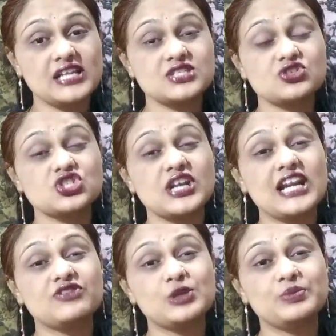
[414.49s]
so child
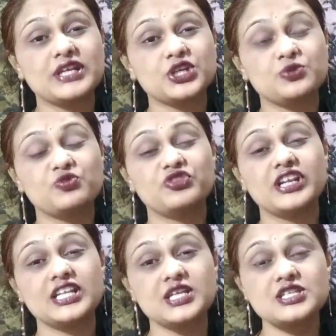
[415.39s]
will become
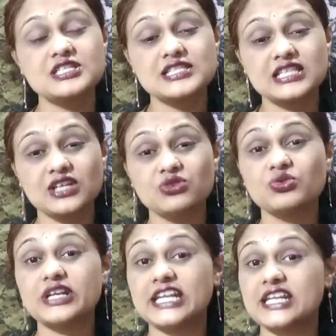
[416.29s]
very slow
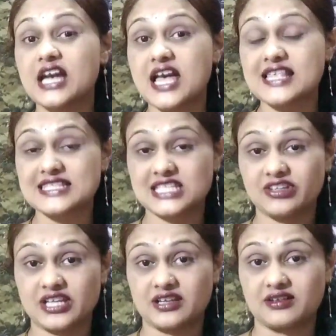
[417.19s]
in
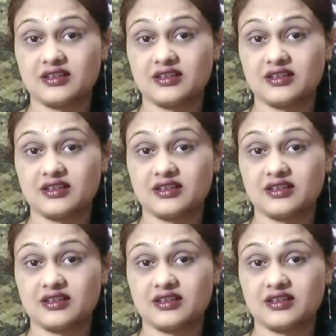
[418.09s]
answering,